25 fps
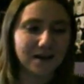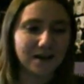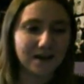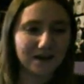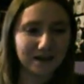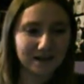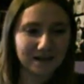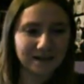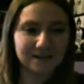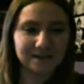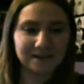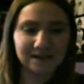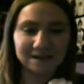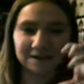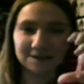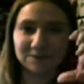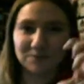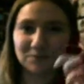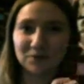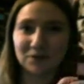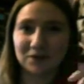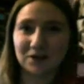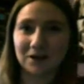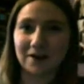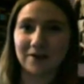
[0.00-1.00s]
yes, it is
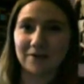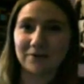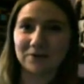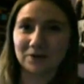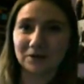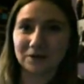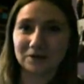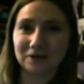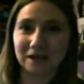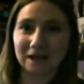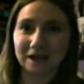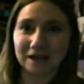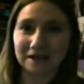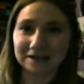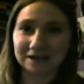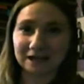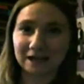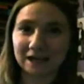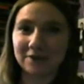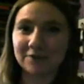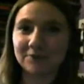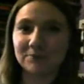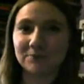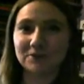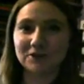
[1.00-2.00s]
important to have an online life,